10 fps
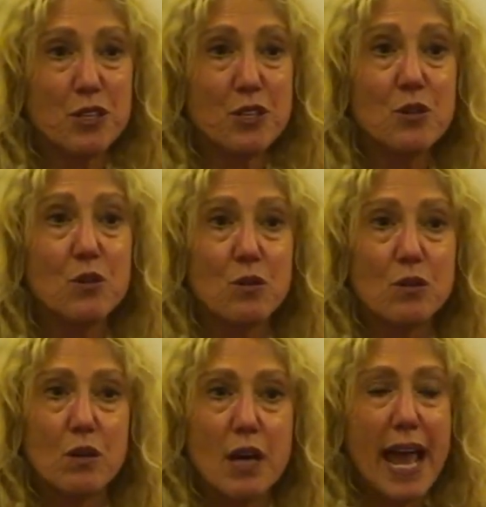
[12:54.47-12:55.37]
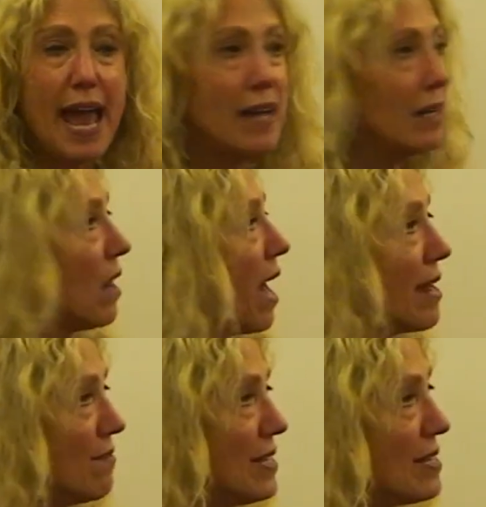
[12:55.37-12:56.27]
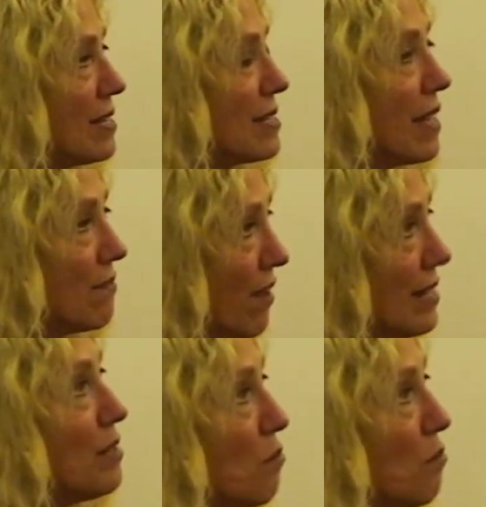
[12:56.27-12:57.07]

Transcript: do. And a lot of these things get funded